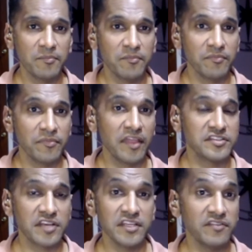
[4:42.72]
That's
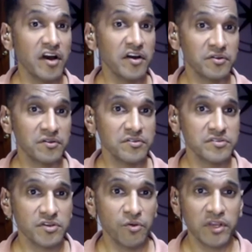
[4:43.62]
the idea of a huddle.
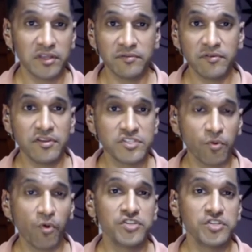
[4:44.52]
So we can
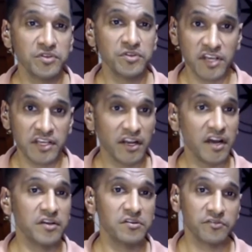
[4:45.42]
support you in designing a
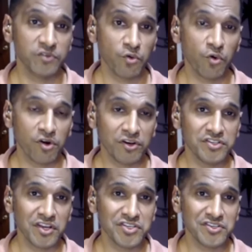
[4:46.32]
huddle for your
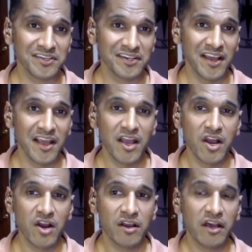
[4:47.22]
organization,
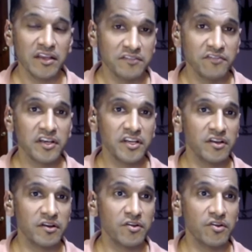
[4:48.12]

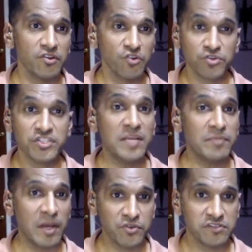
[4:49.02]
inviting your team
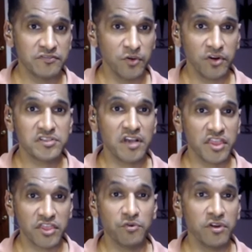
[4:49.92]
members to focus
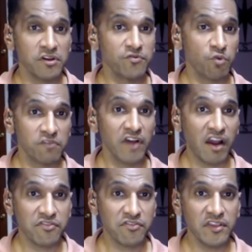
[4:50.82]
on 3 or 4 or
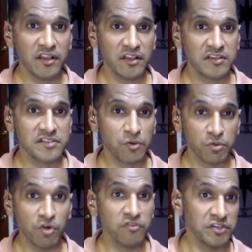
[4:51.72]
5 things that will
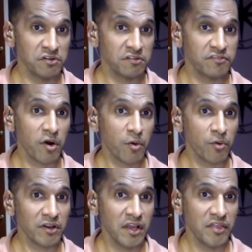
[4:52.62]
move the needle forward.
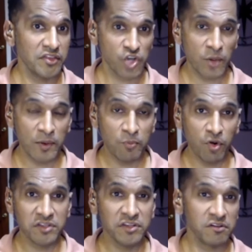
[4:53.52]
And this is all about moving
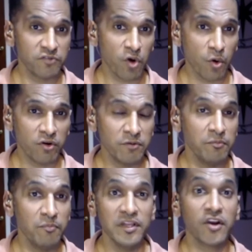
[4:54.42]
the needle forward,
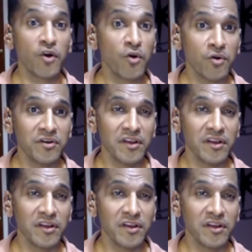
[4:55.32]
being heard.